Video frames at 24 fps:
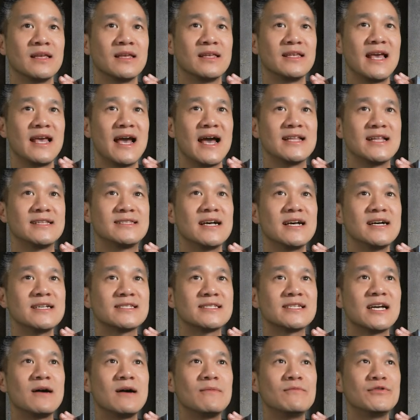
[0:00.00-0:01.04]
yeah, it does
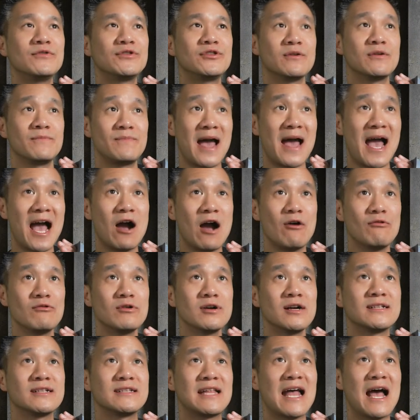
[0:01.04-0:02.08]
come with your
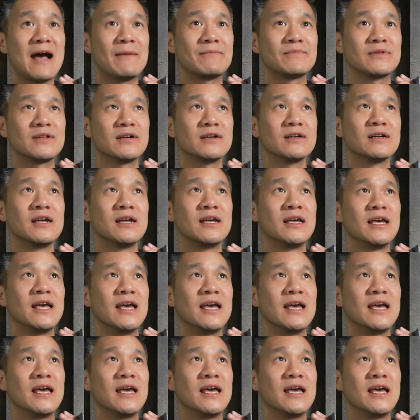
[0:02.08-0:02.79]
power adapter.